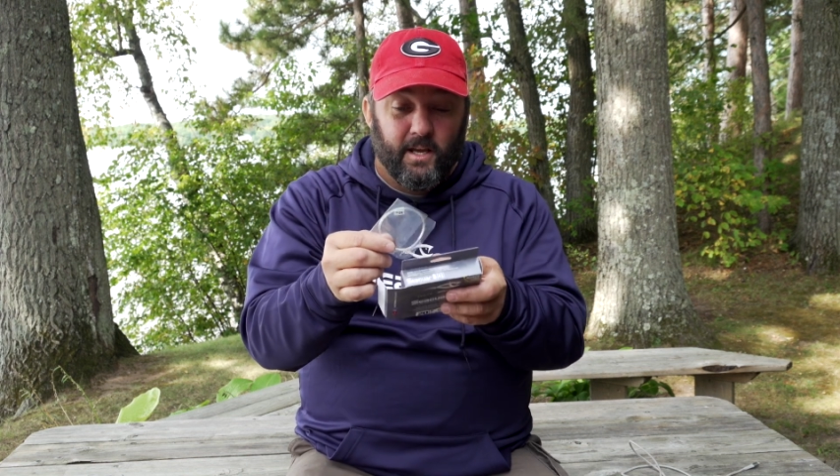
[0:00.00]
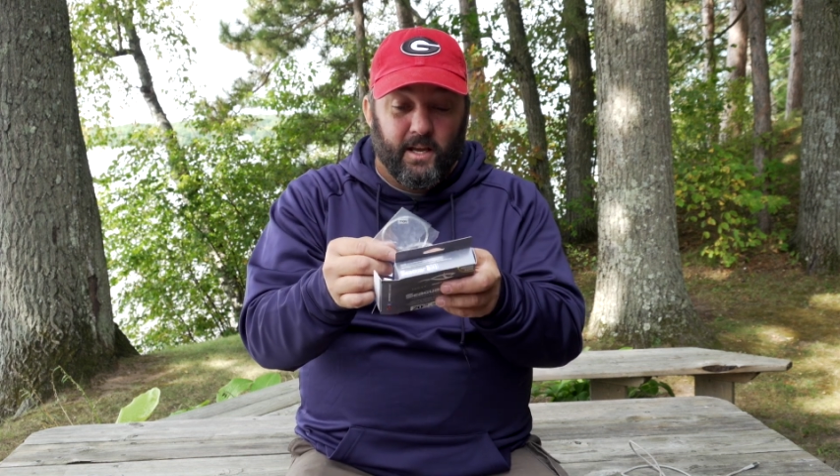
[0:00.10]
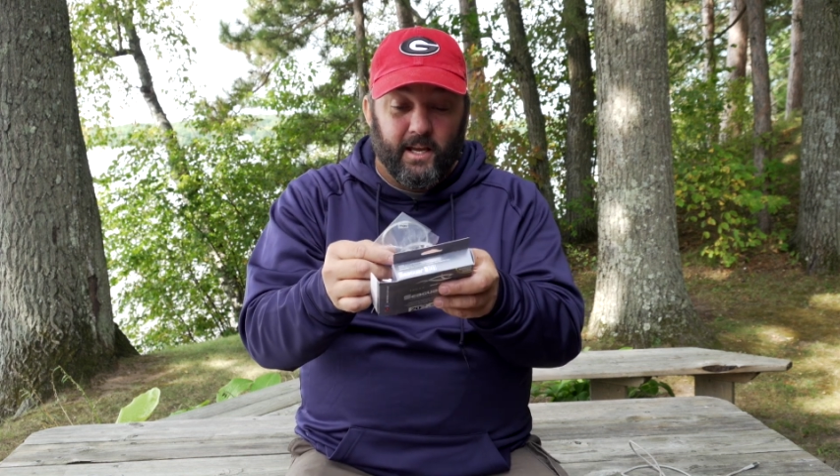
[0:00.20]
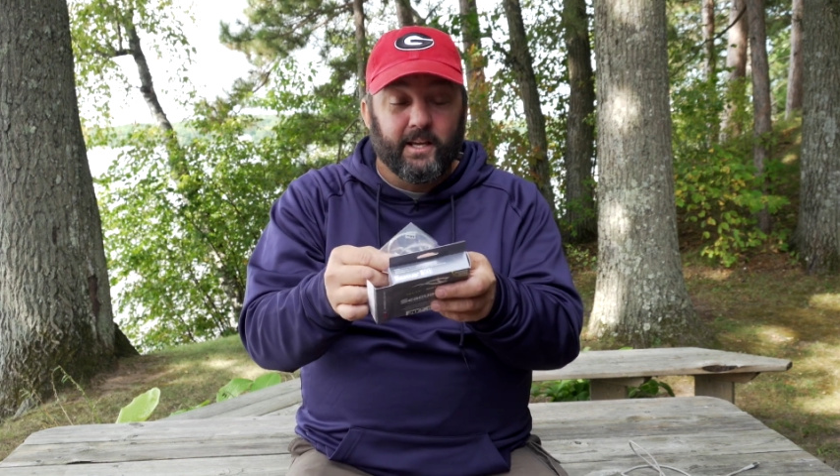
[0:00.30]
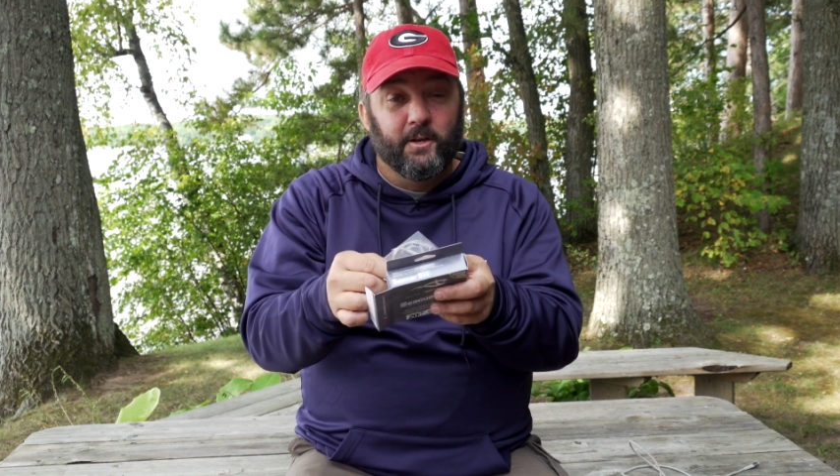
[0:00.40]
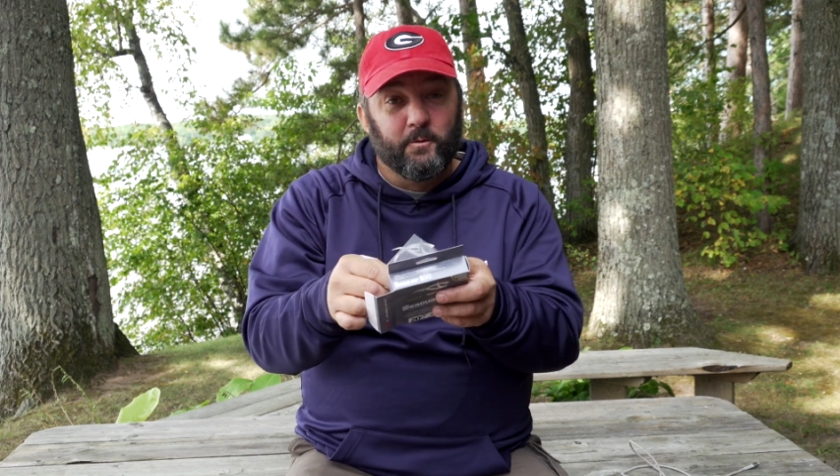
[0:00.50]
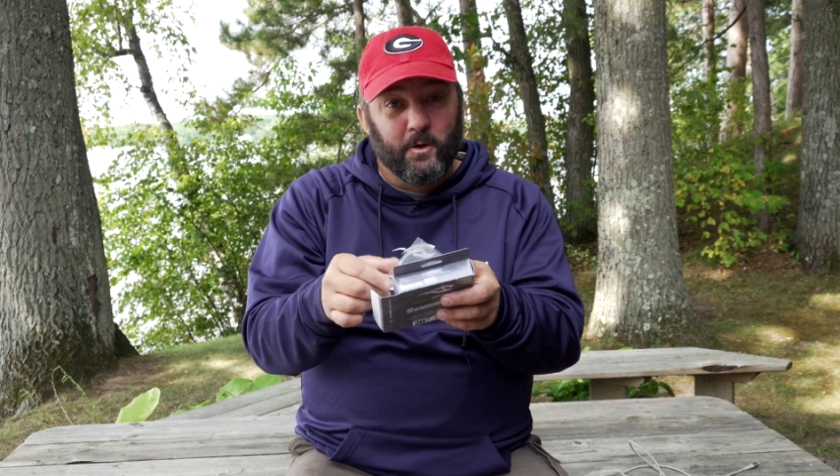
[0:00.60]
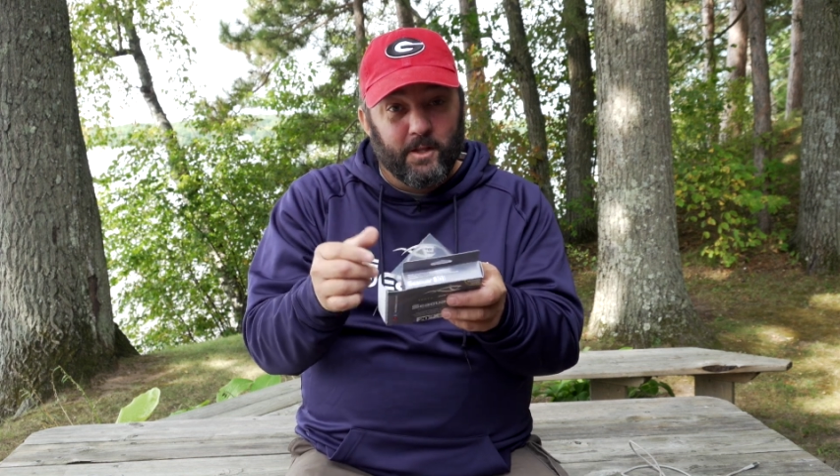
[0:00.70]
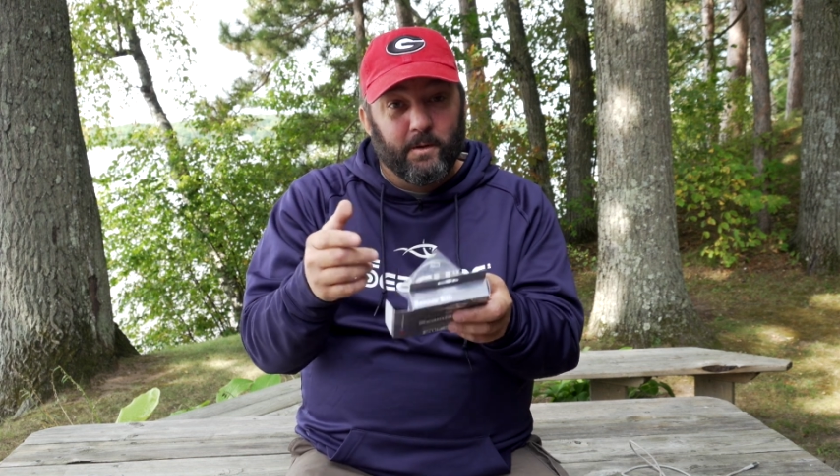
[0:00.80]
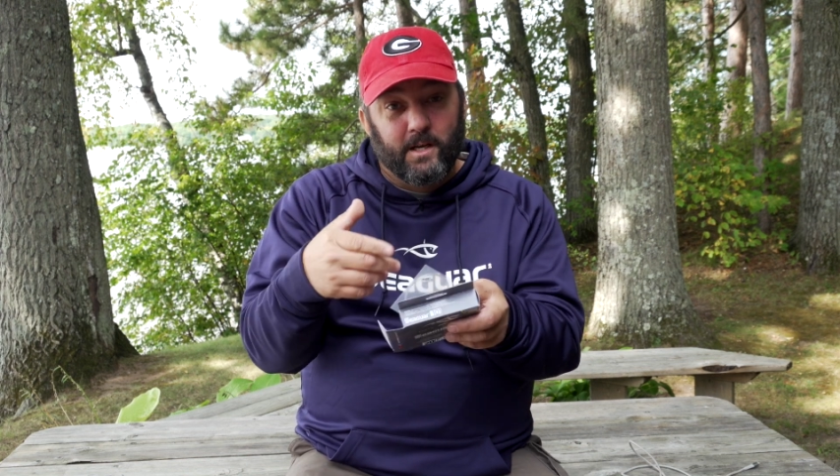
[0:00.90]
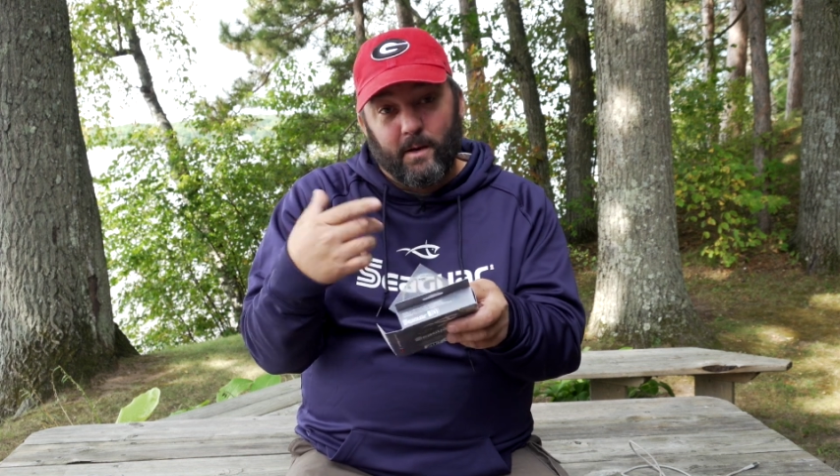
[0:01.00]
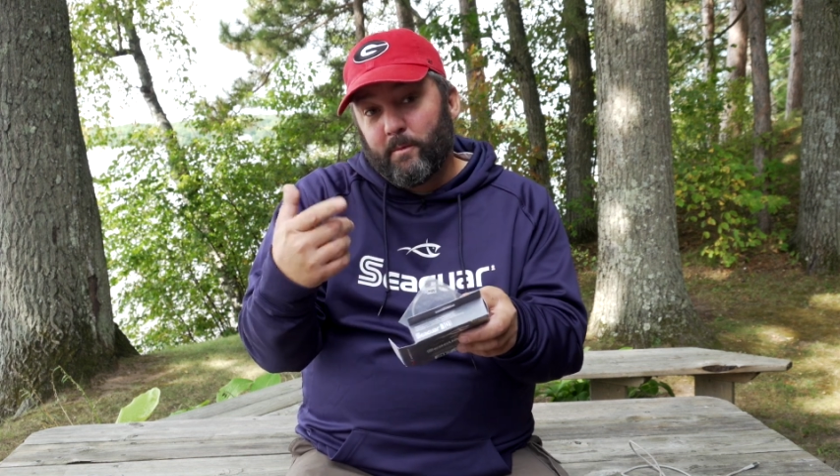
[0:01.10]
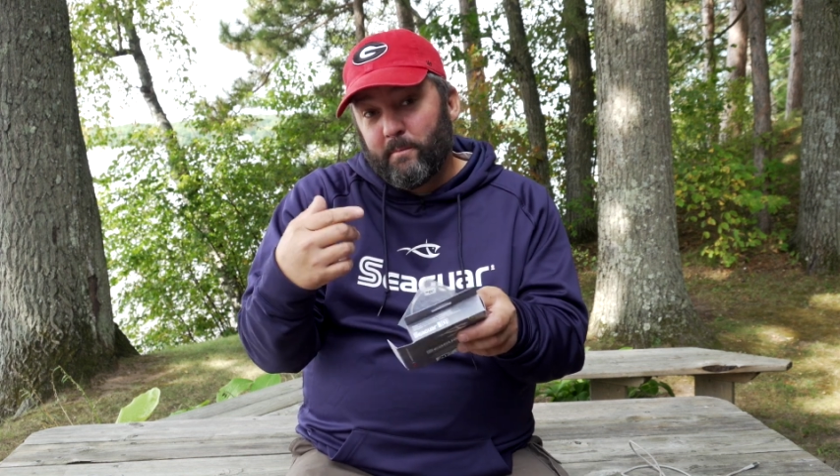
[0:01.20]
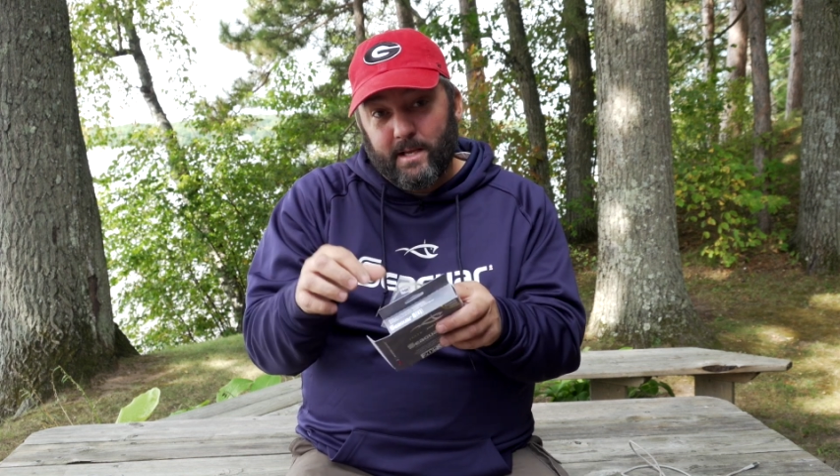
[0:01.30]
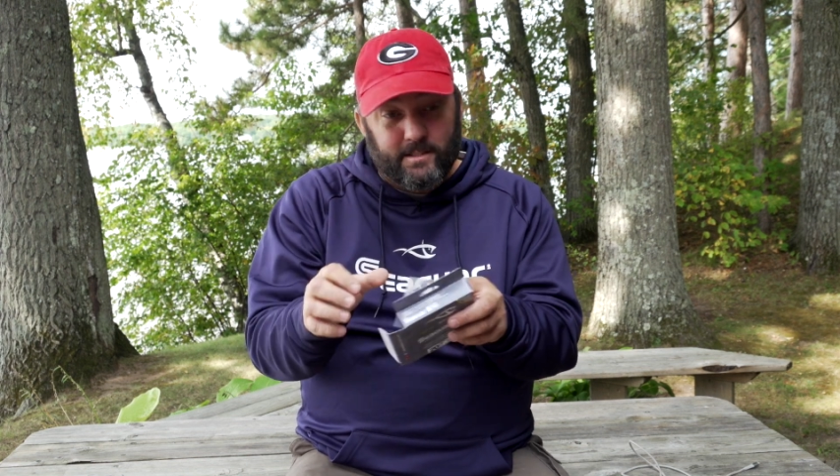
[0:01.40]
it can really become a
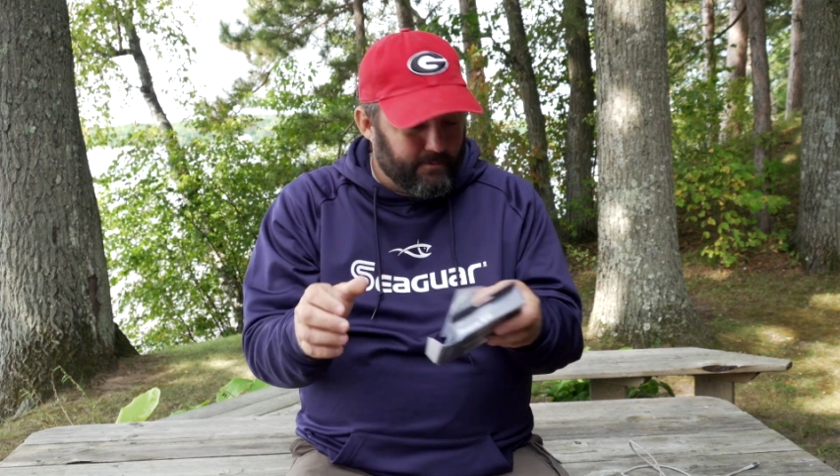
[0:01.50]
mess